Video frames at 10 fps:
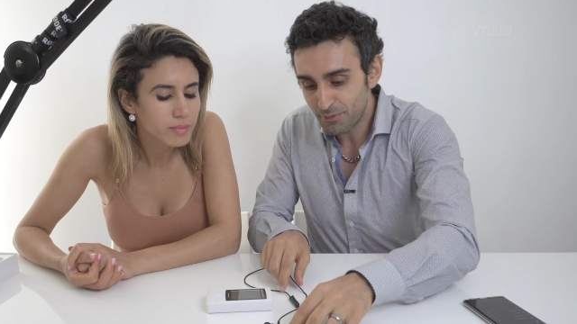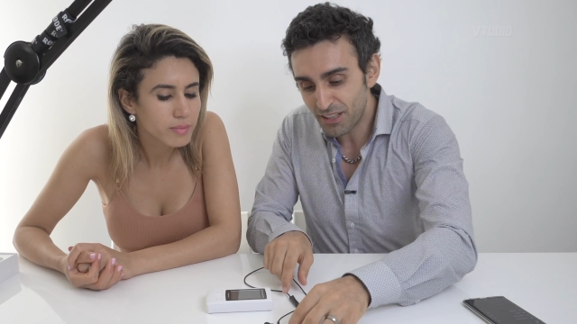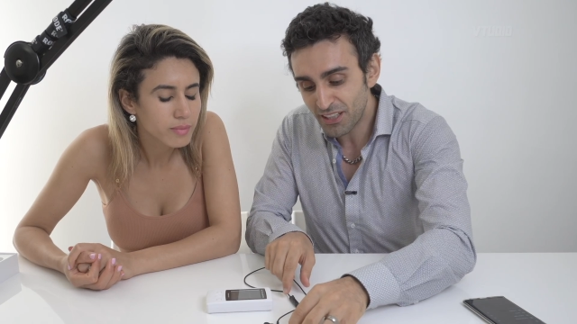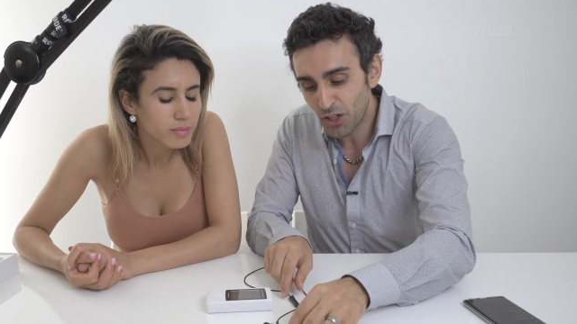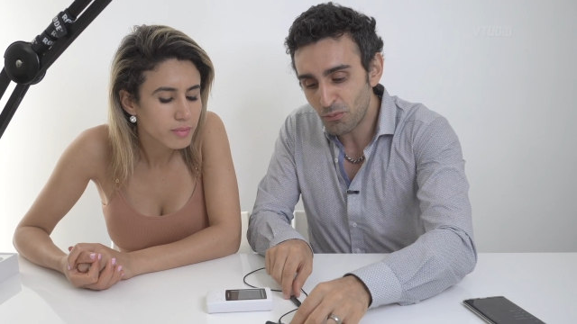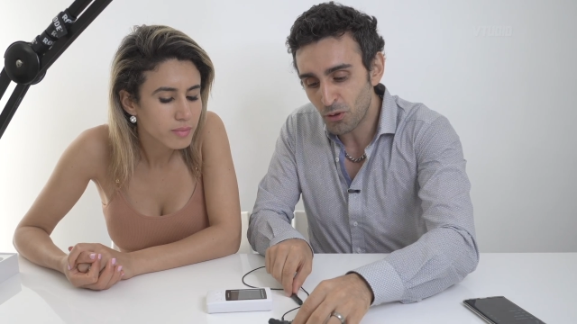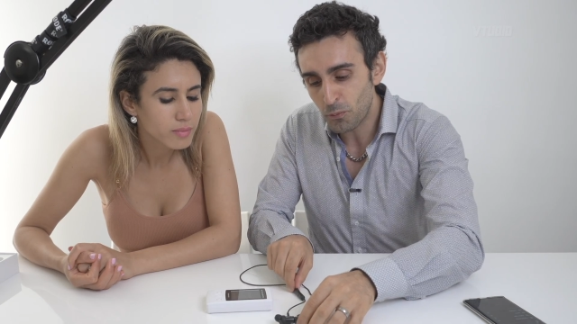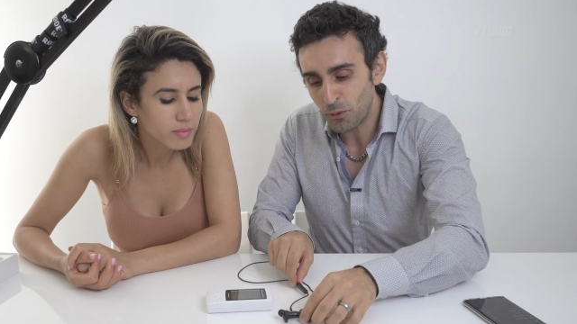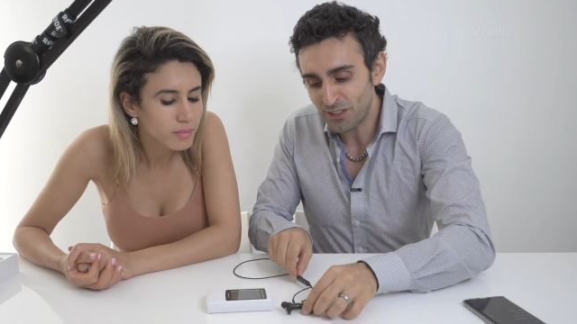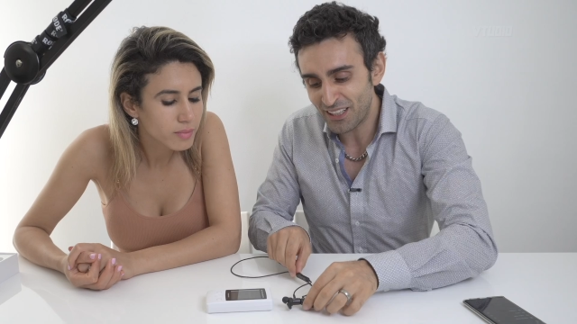Speaker 1: I'm gonna go more
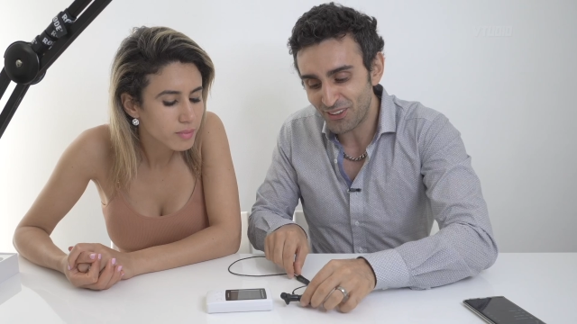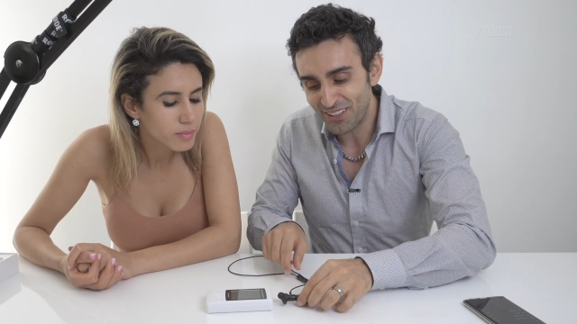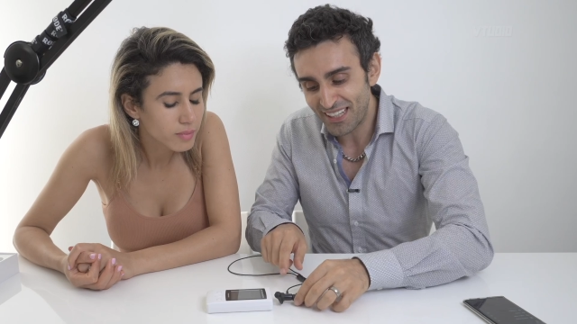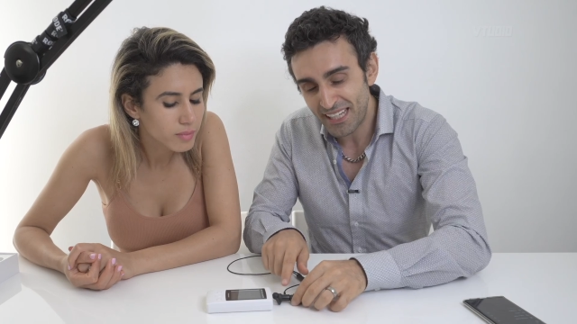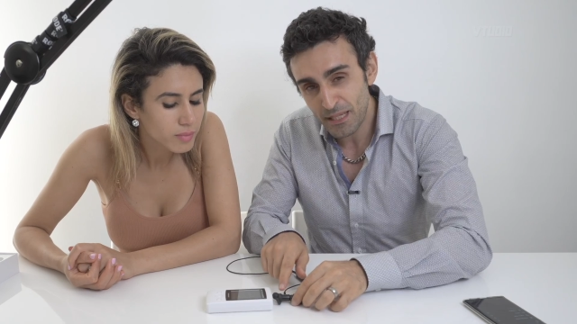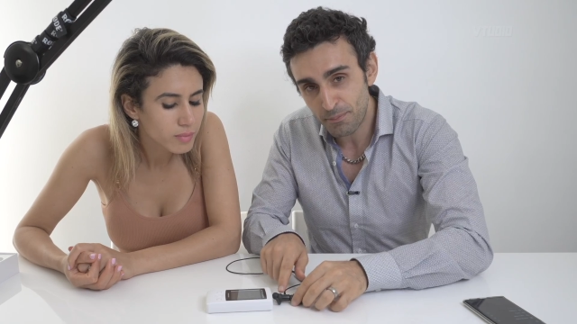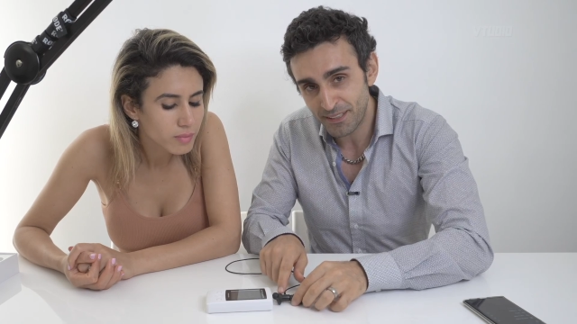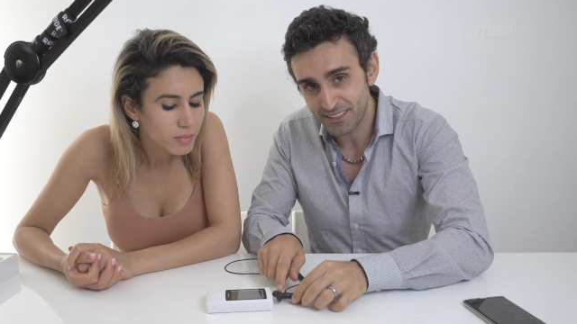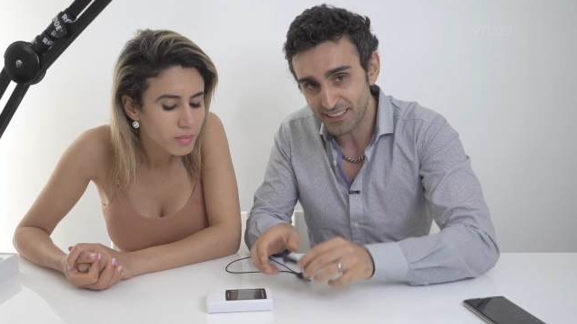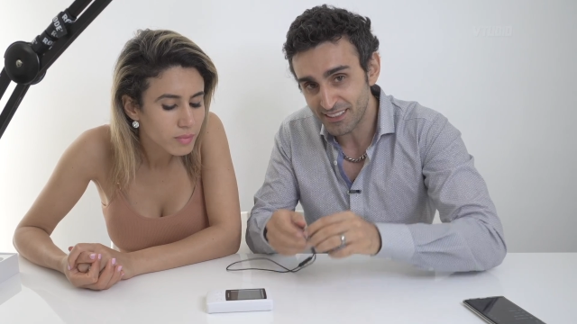importantly on the
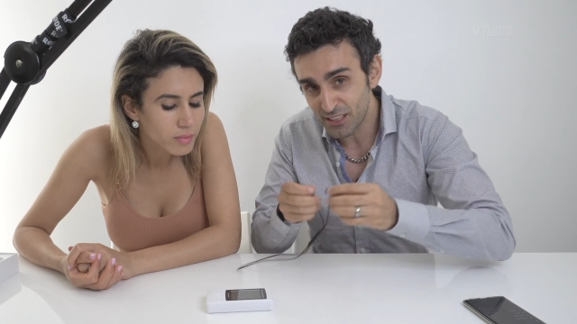earpieces.